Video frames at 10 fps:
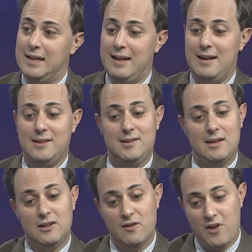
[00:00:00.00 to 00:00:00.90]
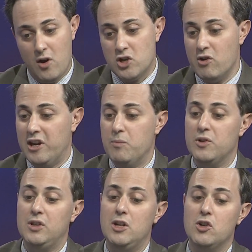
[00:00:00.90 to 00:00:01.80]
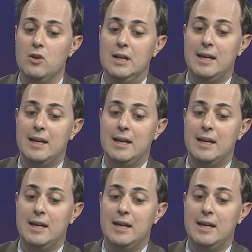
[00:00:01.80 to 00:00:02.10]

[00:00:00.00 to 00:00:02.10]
And it's a very tricky procedure.